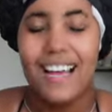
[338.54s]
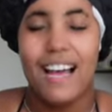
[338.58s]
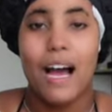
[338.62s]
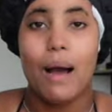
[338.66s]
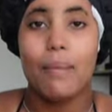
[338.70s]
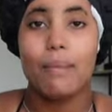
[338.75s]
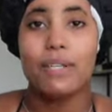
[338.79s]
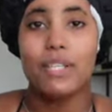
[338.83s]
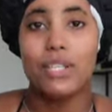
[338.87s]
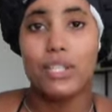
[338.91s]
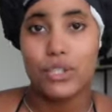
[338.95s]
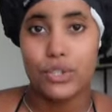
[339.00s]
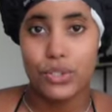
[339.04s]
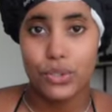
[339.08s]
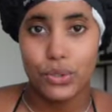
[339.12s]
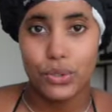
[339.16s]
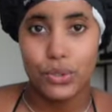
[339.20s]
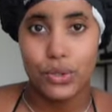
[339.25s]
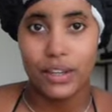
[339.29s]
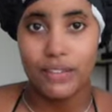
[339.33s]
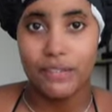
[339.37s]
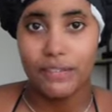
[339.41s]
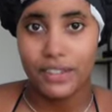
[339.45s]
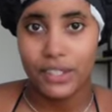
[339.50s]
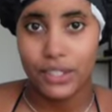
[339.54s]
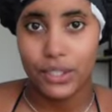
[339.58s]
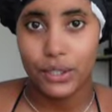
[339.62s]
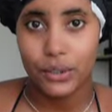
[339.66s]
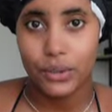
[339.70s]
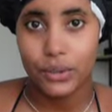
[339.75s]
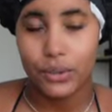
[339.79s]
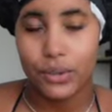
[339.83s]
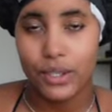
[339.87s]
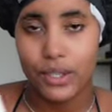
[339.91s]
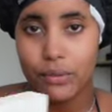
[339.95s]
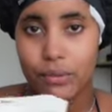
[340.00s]
gonna do a
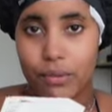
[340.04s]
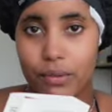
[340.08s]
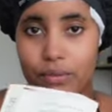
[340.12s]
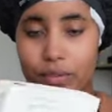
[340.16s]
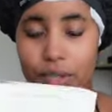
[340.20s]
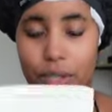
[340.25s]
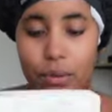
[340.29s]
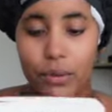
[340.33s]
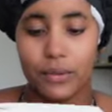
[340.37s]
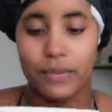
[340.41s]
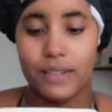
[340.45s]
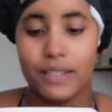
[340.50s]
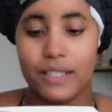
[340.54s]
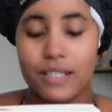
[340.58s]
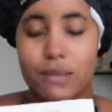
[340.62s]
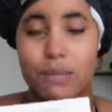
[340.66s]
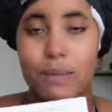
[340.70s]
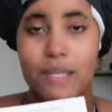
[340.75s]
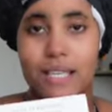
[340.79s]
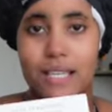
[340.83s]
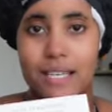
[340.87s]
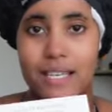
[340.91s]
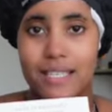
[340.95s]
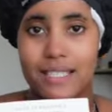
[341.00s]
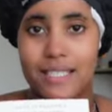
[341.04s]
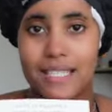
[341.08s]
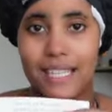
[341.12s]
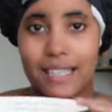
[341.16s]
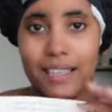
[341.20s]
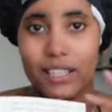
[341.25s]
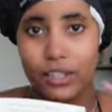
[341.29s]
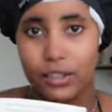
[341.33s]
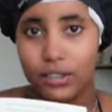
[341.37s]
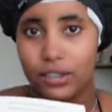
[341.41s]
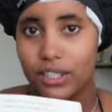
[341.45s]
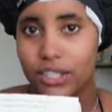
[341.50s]
video, a review on this because I
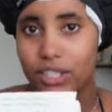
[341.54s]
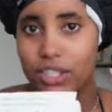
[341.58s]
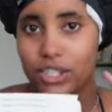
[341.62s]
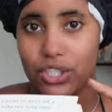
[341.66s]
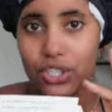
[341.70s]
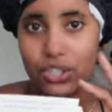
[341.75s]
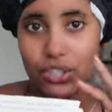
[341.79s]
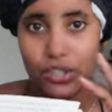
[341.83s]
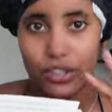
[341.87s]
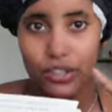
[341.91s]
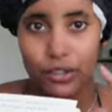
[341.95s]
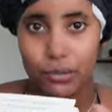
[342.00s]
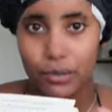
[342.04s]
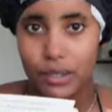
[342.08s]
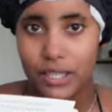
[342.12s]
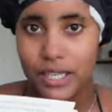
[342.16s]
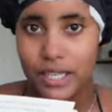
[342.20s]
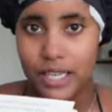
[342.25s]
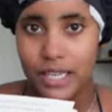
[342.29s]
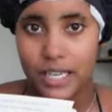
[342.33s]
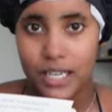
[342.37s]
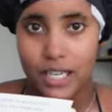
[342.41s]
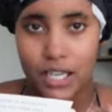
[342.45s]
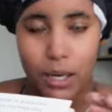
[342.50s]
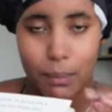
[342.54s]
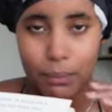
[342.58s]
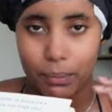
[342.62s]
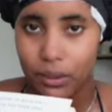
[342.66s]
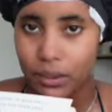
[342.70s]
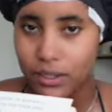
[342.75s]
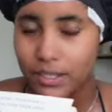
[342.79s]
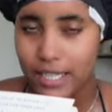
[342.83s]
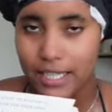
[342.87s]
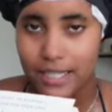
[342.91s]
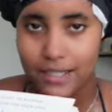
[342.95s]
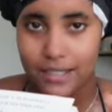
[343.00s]
literally just started reading it a couple
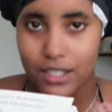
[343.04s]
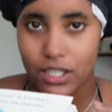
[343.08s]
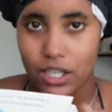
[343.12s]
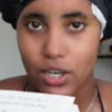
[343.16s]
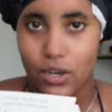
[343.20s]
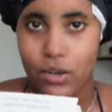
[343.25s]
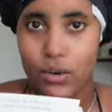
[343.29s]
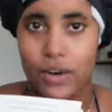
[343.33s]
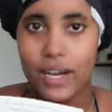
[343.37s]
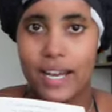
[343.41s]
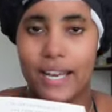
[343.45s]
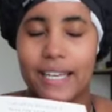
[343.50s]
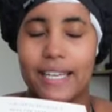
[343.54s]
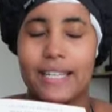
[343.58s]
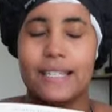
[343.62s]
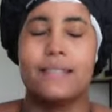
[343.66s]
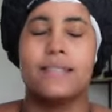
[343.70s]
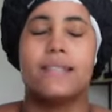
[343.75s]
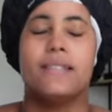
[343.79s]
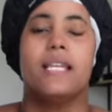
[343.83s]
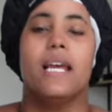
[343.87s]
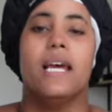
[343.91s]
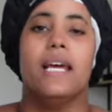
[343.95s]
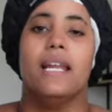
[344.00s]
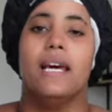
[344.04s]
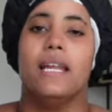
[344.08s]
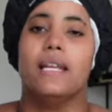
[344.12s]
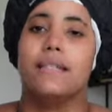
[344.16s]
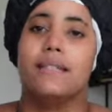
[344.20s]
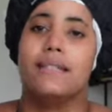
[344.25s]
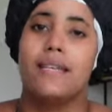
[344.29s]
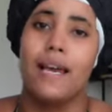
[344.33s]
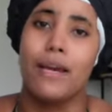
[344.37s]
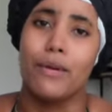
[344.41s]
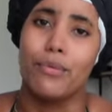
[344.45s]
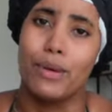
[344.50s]
of days ago and it's 10 out of
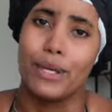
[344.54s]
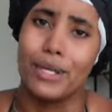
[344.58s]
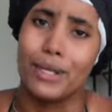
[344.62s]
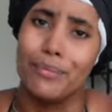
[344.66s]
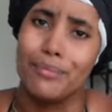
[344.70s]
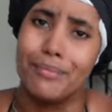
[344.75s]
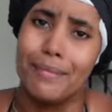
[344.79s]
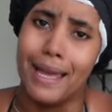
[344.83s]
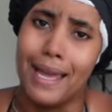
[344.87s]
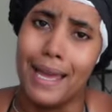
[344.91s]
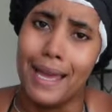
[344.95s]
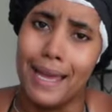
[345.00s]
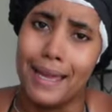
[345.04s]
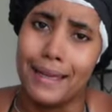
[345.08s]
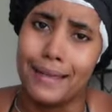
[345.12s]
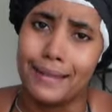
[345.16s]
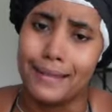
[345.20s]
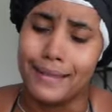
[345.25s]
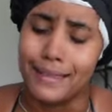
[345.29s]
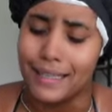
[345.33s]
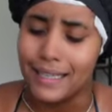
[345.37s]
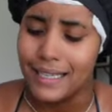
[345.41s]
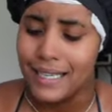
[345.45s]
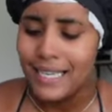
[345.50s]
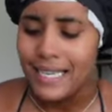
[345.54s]
10 recommend.